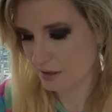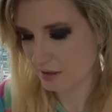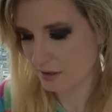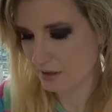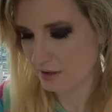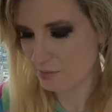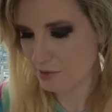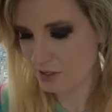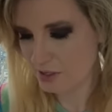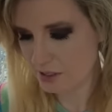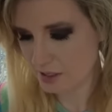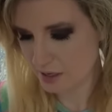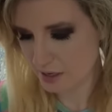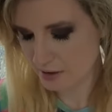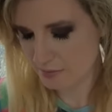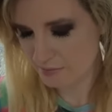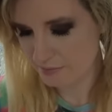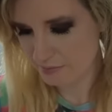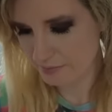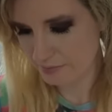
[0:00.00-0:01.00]
Let me
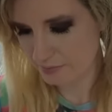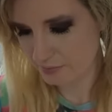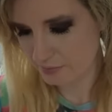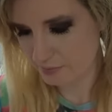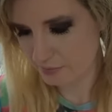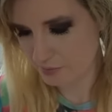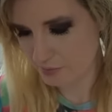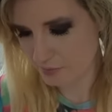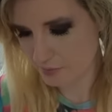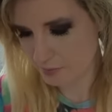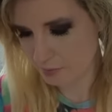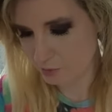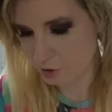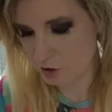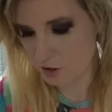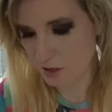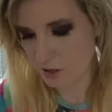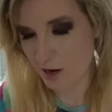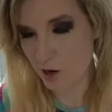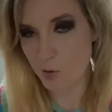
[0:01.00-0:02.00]
see. I'm
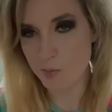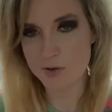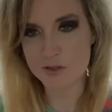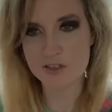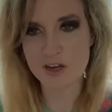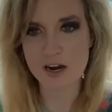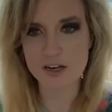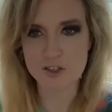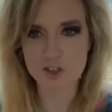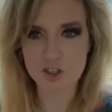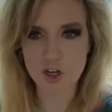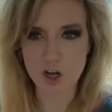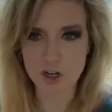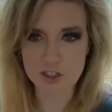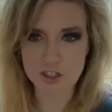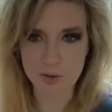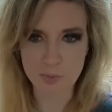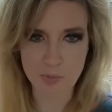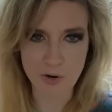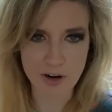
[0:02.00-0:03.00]
sure. I hope it's not
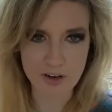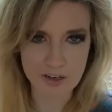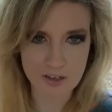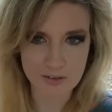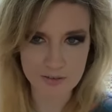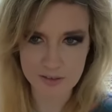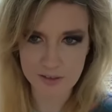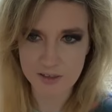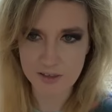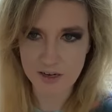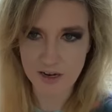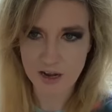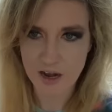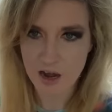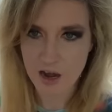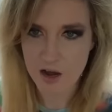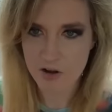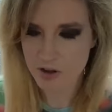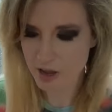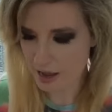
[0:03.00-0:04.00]
insulting, Brendan.
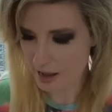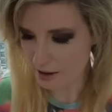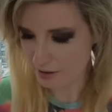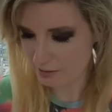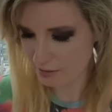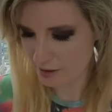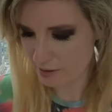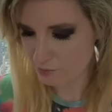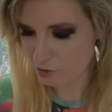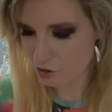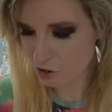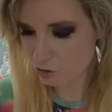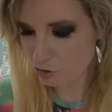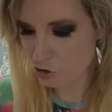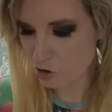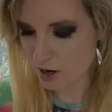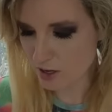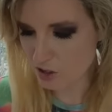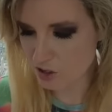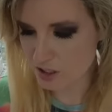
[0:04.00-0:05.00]
Okay, I'm so
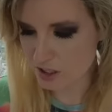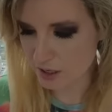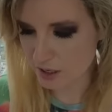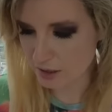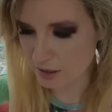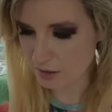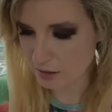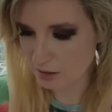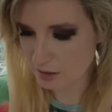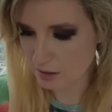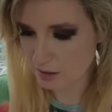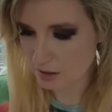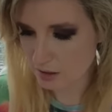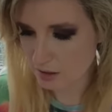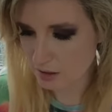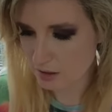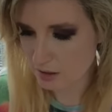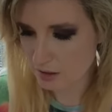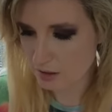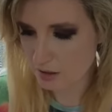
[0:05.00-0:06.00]
trusting.
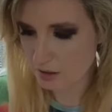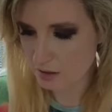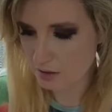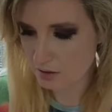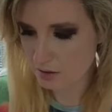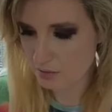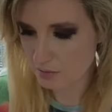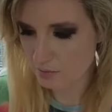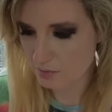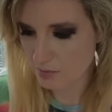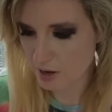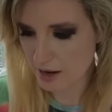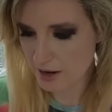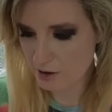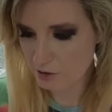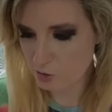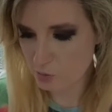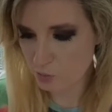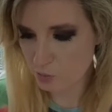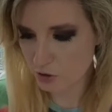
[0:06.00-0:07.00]

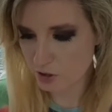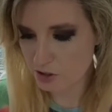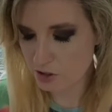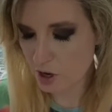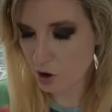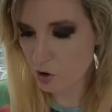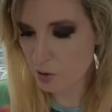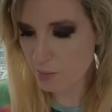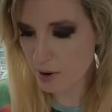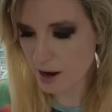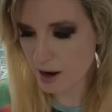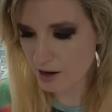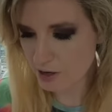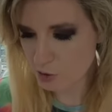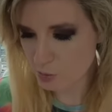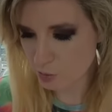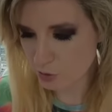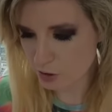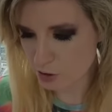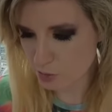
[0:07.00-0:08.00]
Myers Briggs. Oh, a
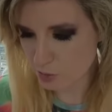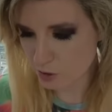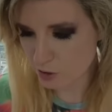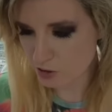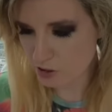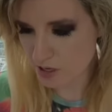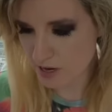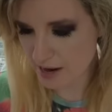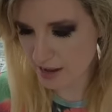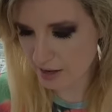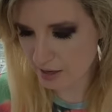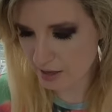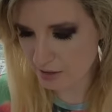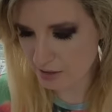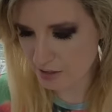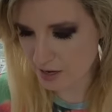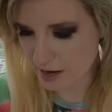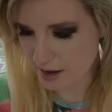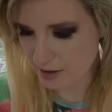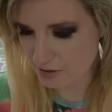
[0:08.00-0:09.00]
Myers Briggs personality
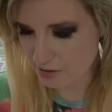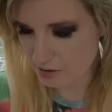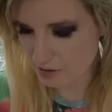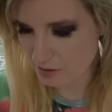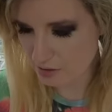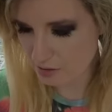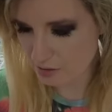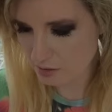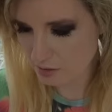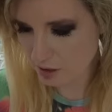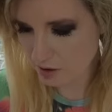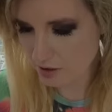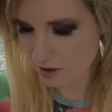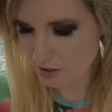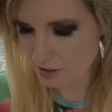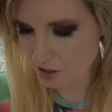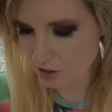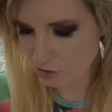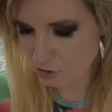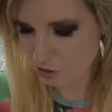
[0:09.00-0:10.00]
test. Oh,
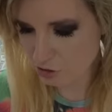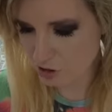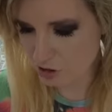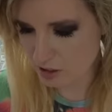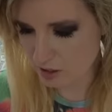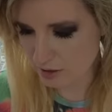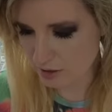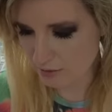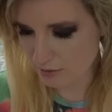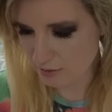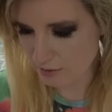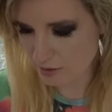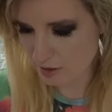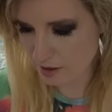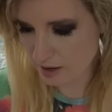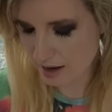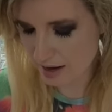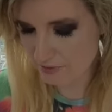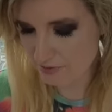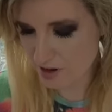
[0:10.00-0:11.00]
that's interesting.
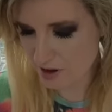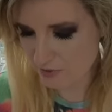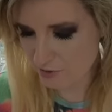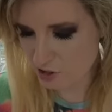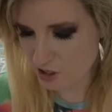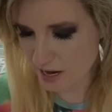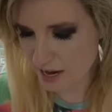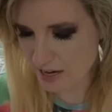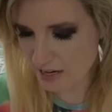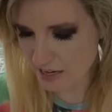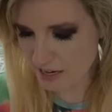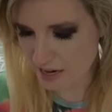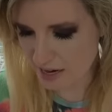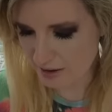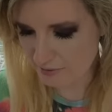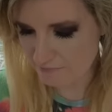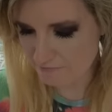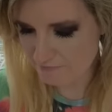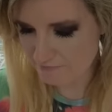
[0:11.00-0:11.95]
I've never taken it.